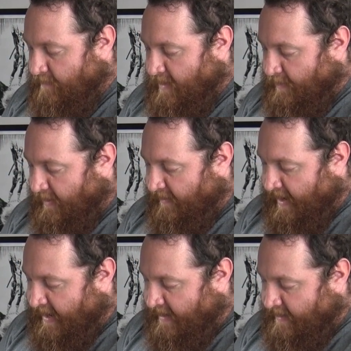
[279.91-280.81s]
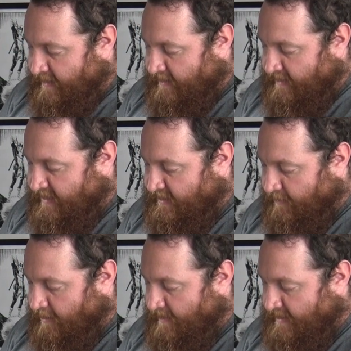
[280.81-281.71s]
People had
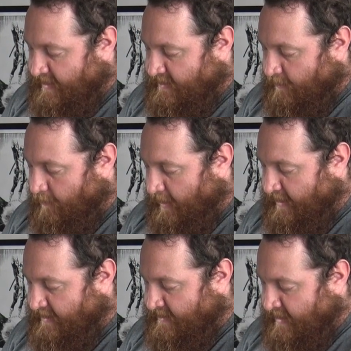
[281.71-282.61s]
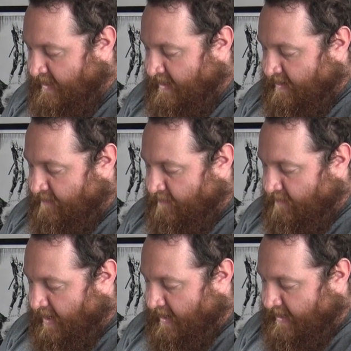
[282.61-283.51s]
disagreements as to what is
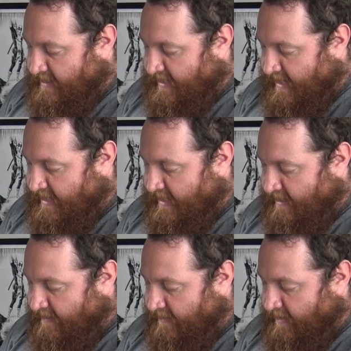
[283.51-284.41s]
intended.